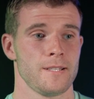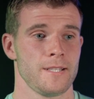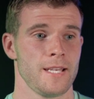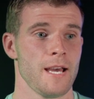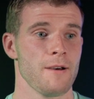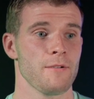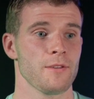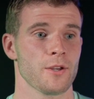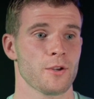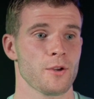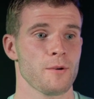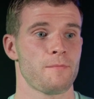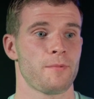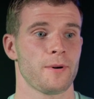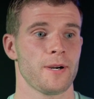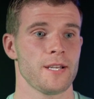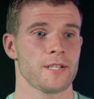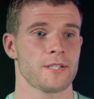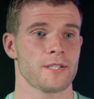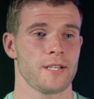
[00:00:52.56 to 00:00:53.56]
Yeah, in a good
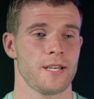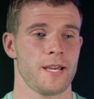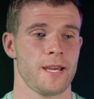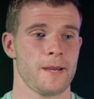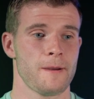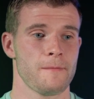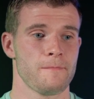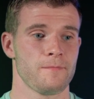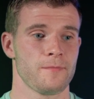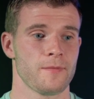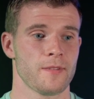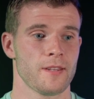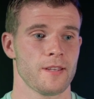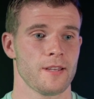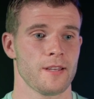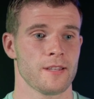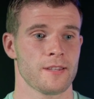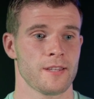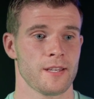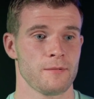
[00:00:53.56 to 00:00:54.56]
place.
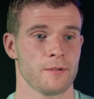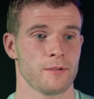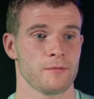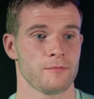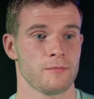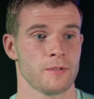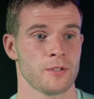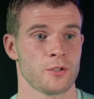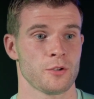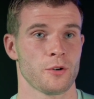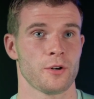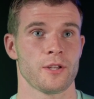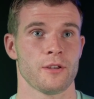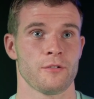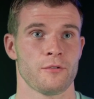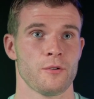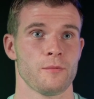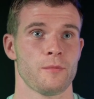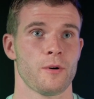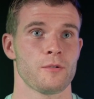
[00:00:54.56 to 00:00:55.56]
I think we're enjoying
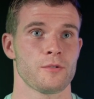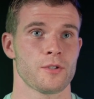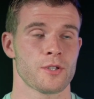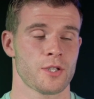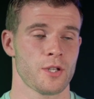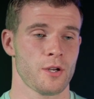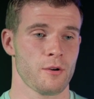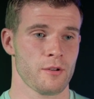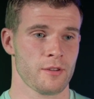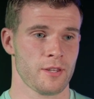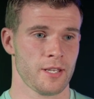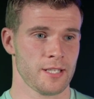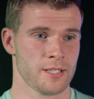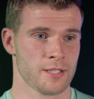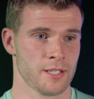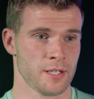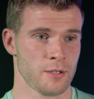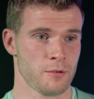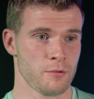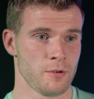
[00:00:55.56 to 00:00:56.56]
the football just now. I think
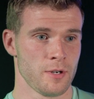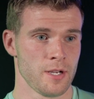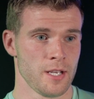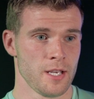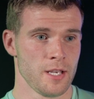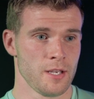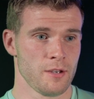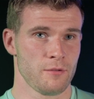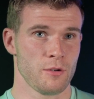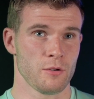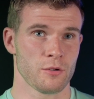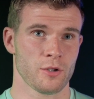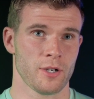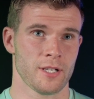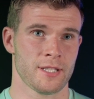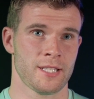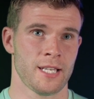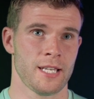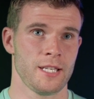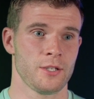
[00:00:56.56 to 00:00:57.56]
it's a real
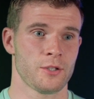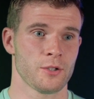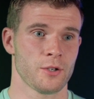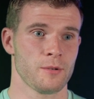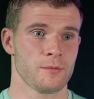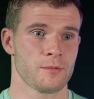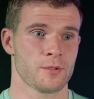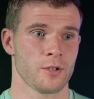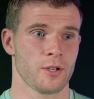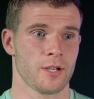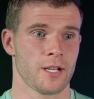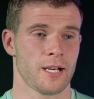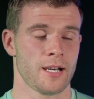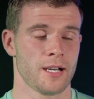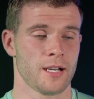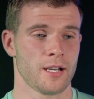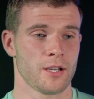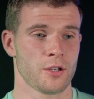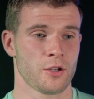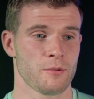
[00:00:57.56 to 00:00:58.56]
sort of tight group, sort
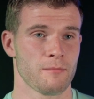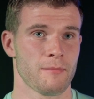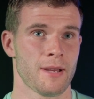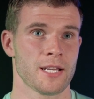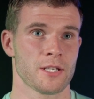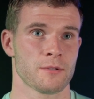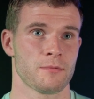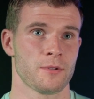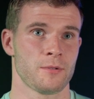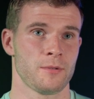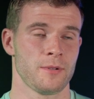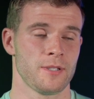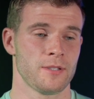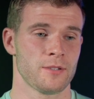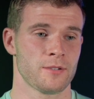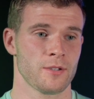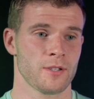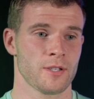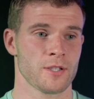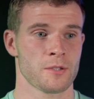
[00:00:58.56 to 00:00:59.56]
of a good mix
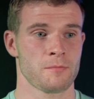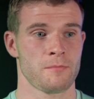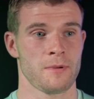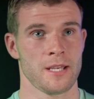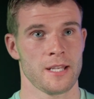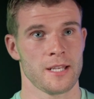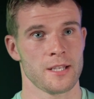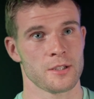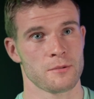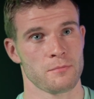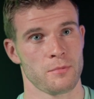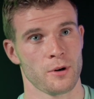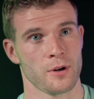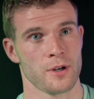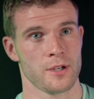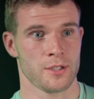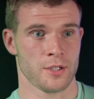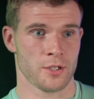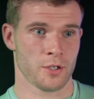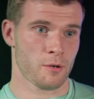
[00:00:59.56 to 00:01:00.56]
between experienced
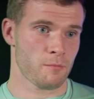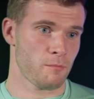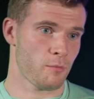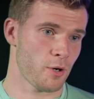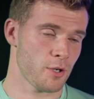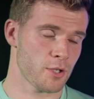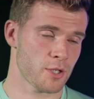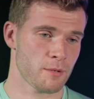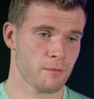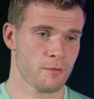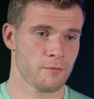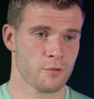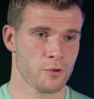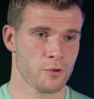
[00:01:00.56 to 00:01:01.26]
boys and young boys coming